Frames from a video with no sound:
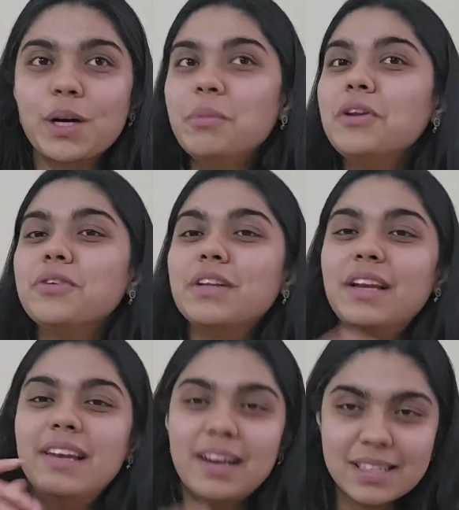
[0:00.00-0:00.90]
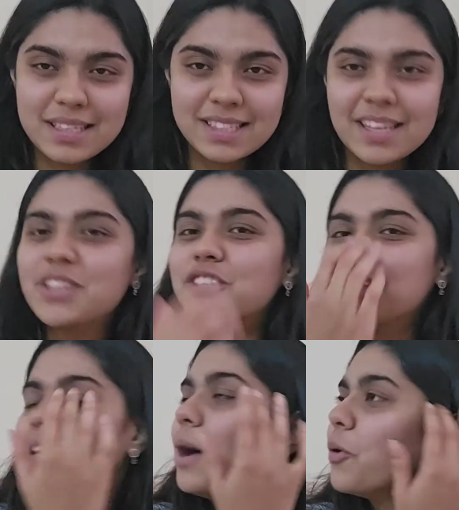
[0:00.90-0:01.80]
Coming to the last
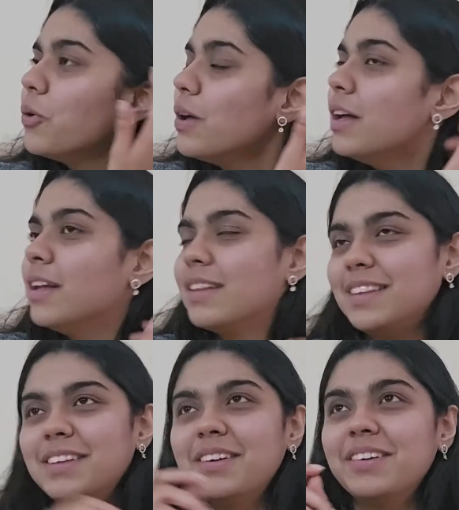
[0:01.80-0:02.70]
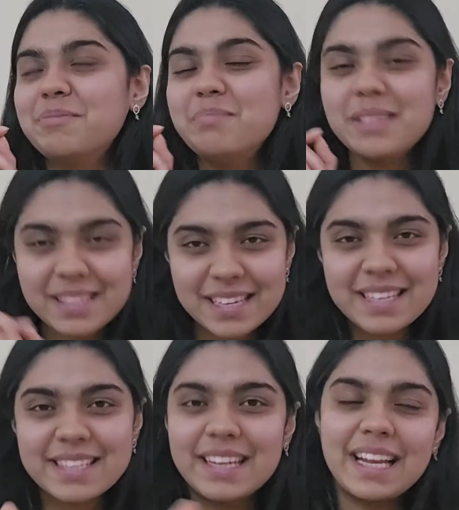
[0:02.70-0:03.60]
section now, the
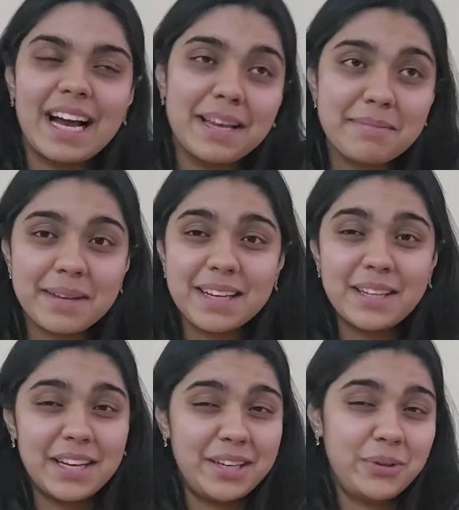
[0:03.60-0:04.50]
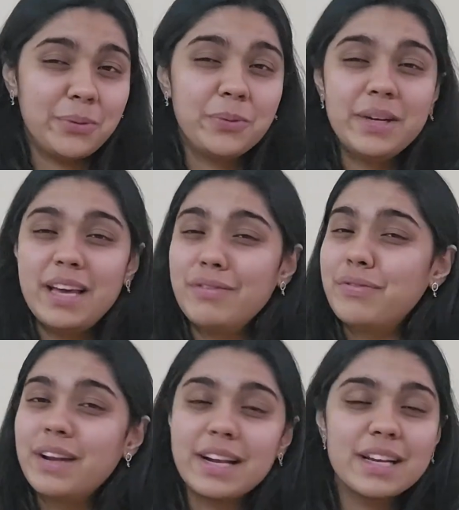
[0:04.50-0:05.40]
mistakes that I made that you
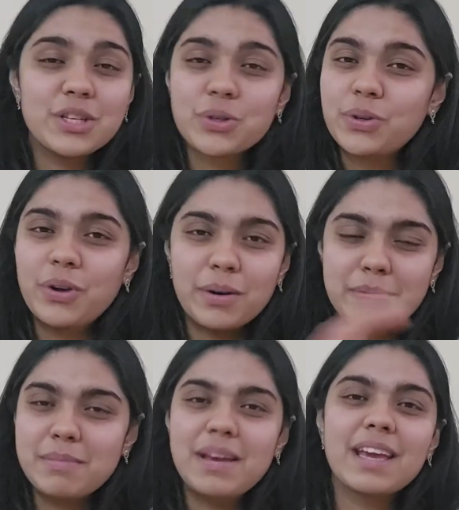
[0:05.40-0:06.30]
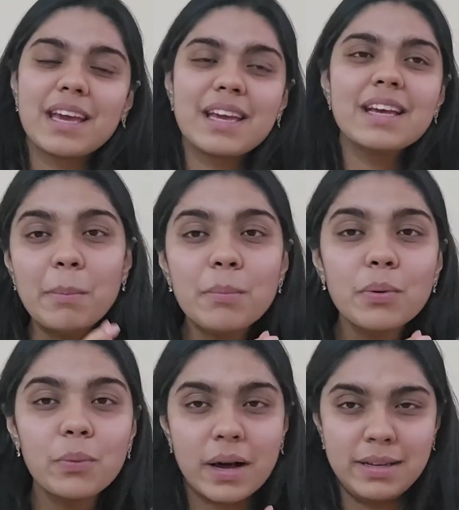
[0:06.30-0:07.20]
definitely should not be making. Number
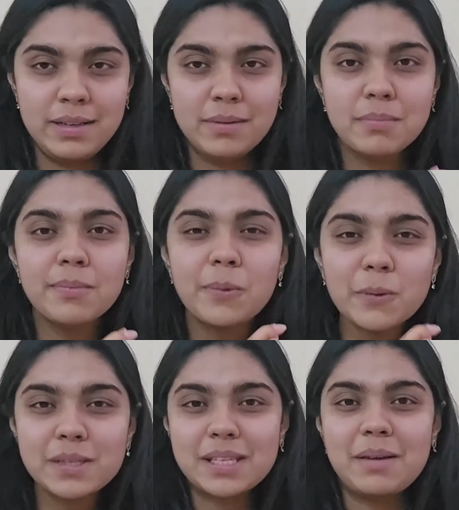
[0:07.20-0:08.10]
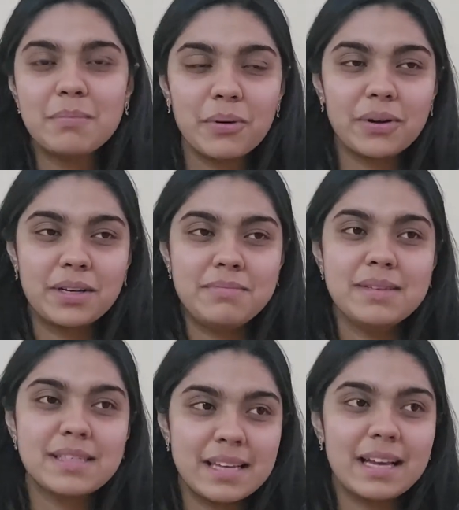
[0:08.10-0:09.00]
one most important
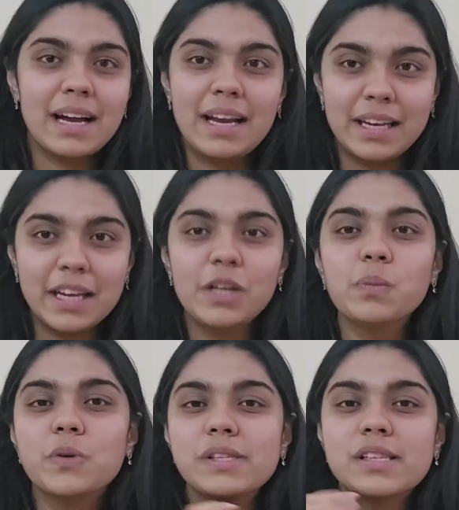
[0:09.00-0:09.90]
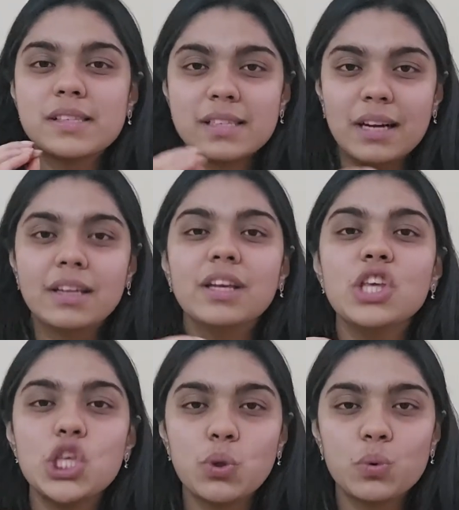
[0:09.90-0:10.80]
mistake I did was
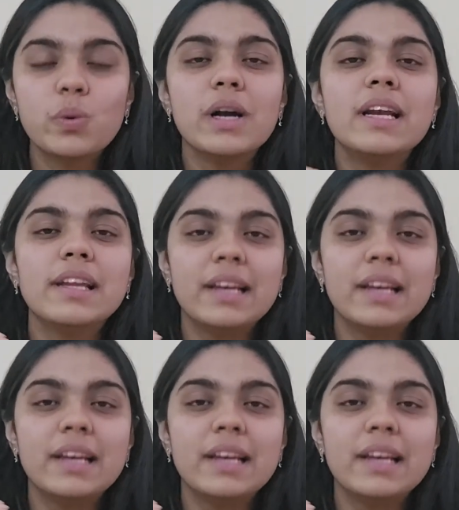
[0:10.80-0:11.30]
starting UWorld